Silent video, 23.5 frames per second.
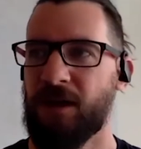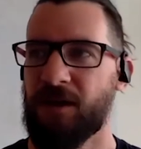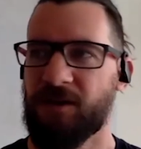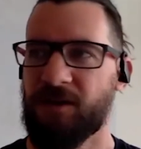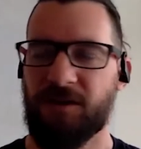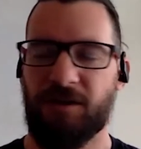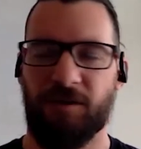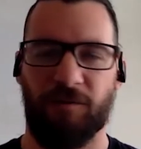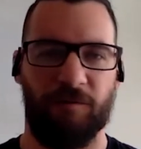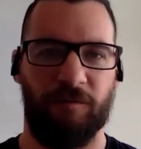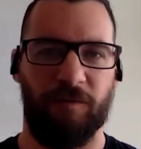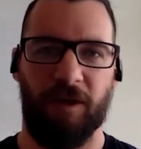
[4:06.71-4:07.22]

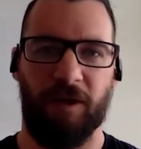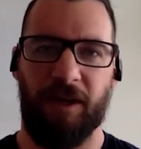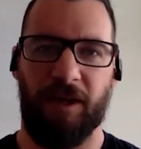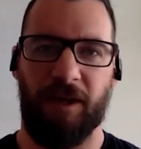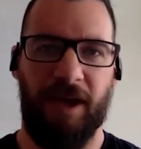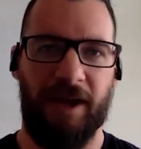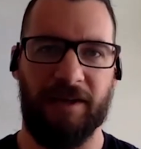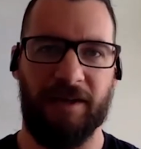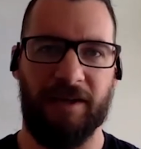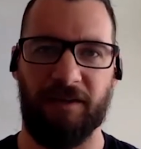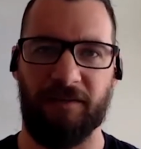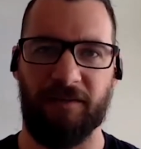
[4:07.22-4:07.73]
just a really
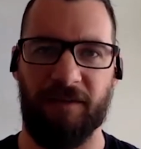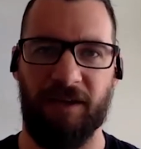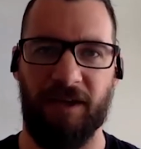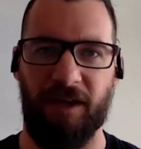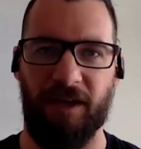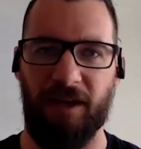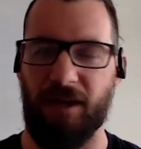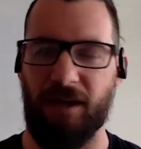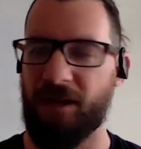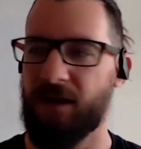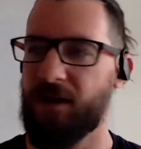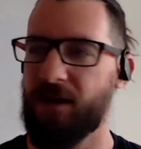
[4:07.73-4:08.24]
active
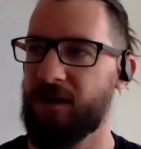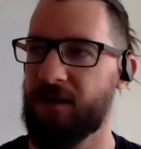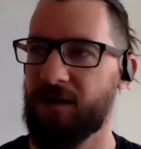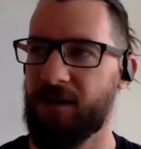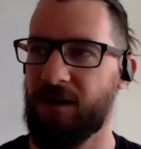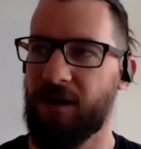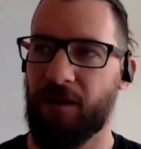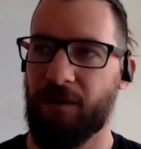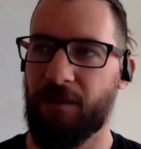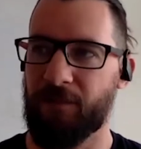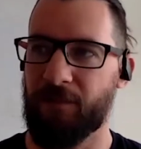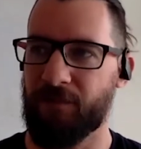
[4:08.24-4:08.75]
kid, and
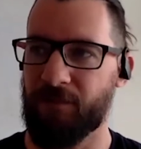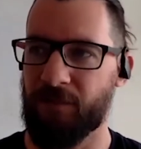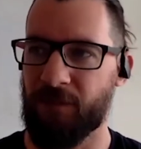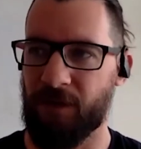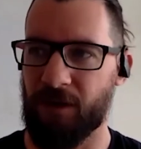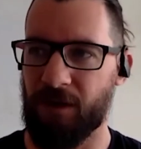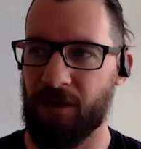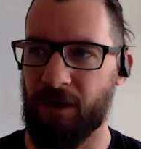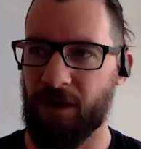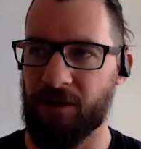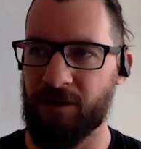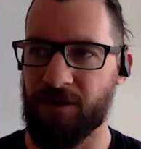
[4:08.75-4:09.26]
um,
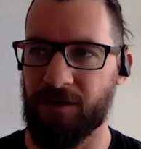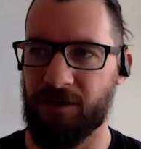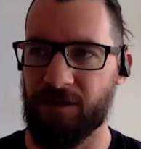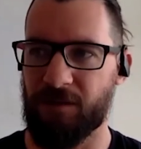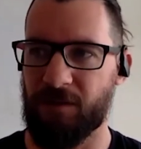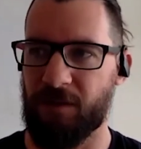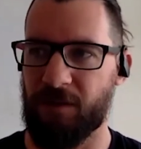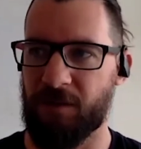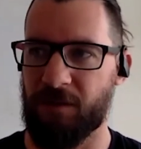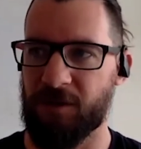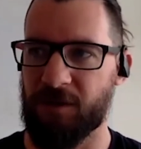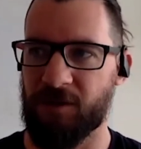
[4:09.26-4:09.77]
I just
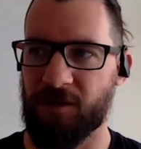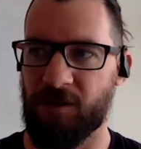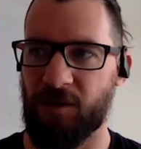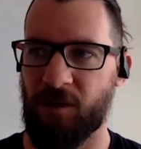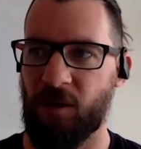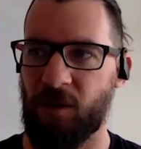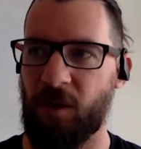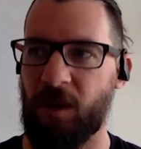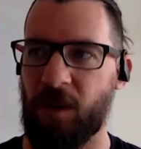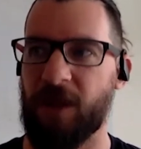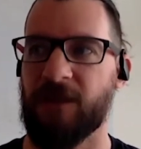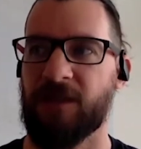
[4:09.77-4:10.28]
remember just
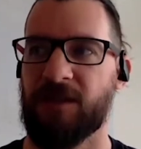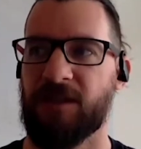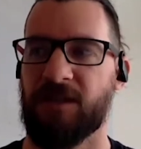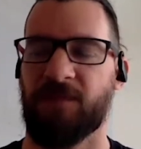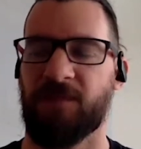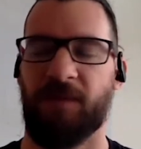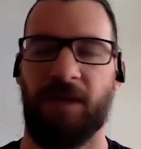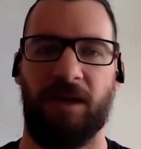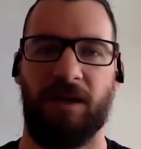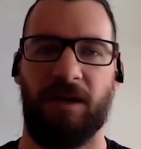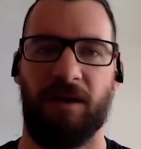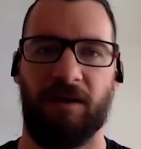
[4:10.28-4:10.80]
always just
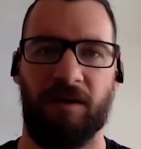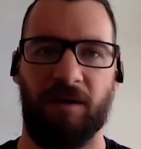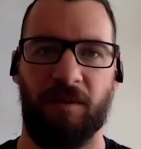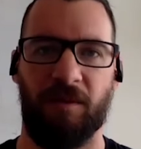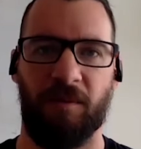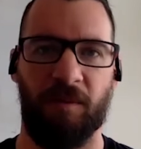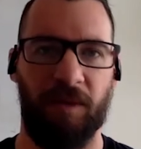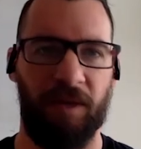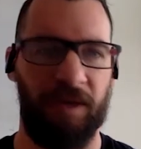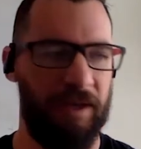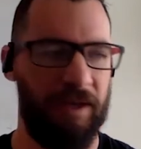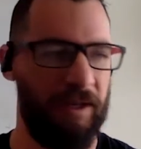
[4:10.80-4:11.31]
being
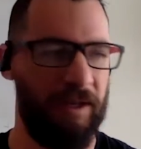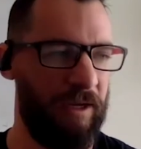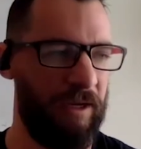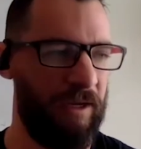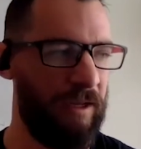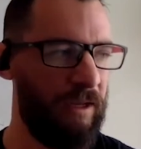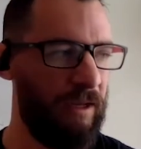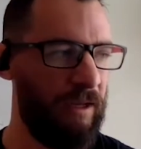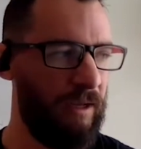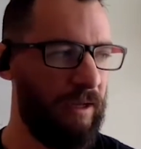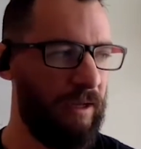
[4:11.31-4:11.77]
completely